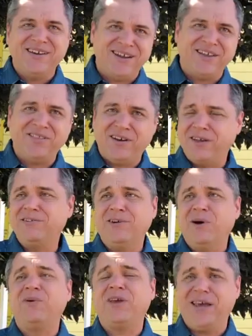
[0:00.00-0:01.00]
And I thought,
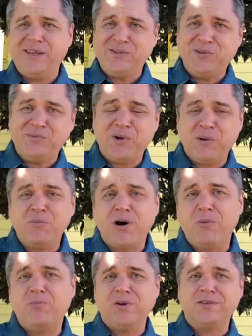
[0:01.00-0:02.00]
okay, so my
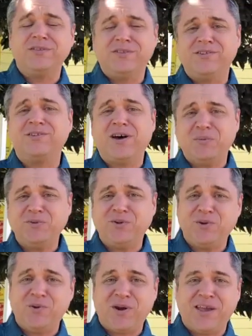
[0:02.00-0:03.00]
mom wasn't the top
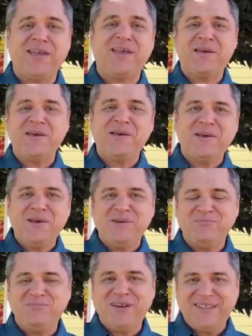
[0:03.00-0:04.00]
story.
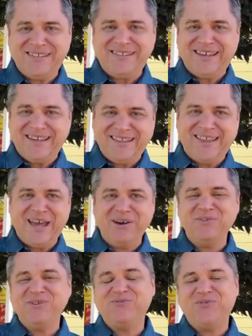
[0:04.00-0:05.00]
But
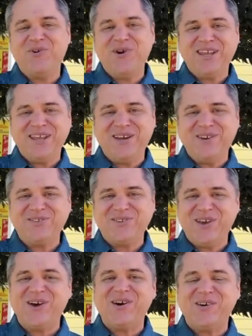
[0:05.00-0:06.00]
that was 40 years
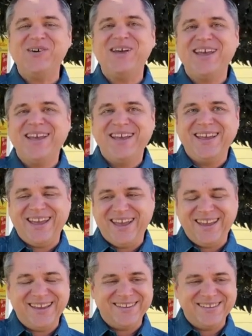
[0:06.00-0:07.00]
ago,
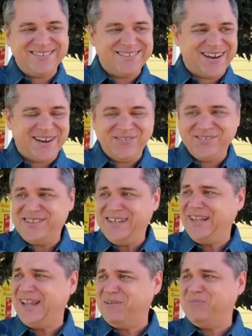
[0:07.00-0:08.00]
and I've
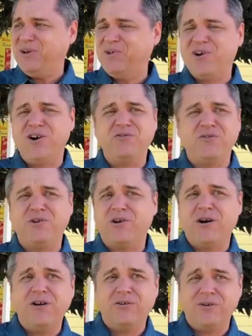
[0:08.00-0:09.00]
seen Lemon Grove
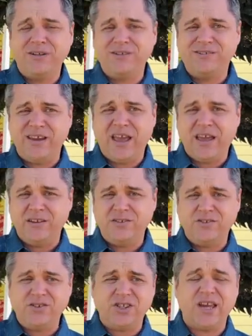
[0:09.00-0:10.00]
grow and
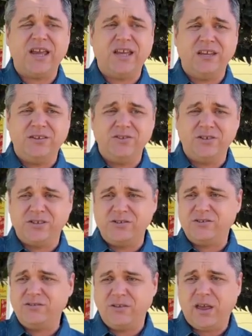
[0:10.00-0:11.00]
change
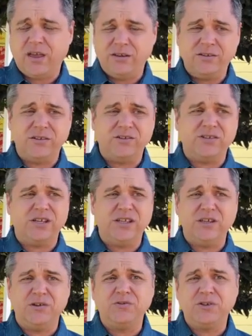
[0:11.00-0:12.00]
and
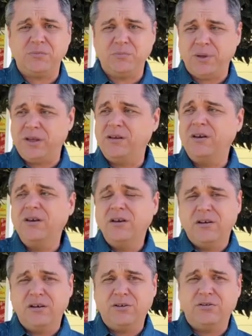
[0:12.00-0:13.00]
continue to be
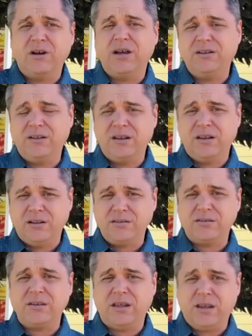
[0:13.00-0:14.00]
a great little
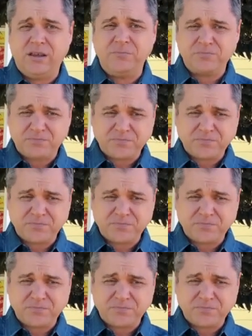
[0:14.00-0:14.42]
city.